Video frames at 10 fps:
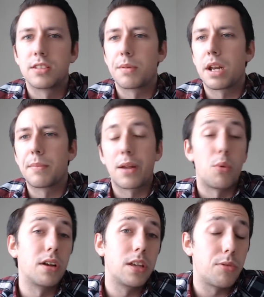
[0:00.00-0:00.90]
And I'm like, well,
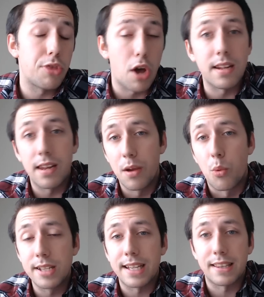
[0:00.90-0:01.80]
you thought it was
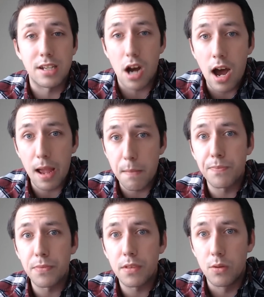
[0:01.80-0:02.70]
at the time
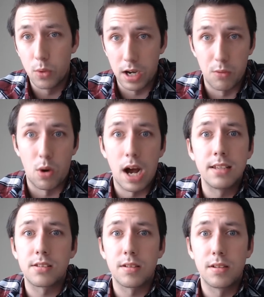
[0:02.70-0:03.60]
when it
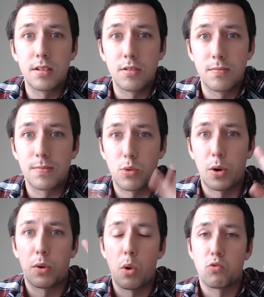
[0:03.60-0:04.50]
was, quote
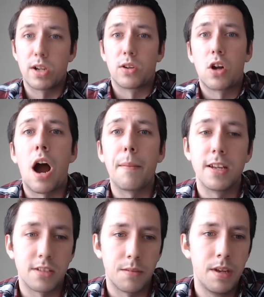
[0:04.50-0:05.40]
unquote, real
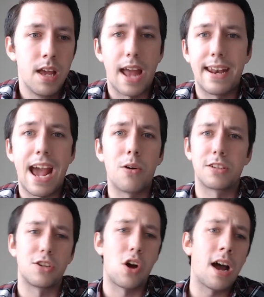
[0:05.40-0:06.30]
communism, and now it's
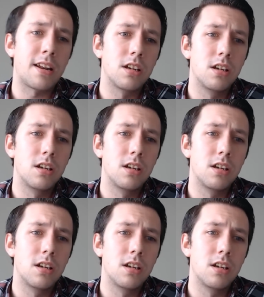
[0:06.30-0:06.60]
not.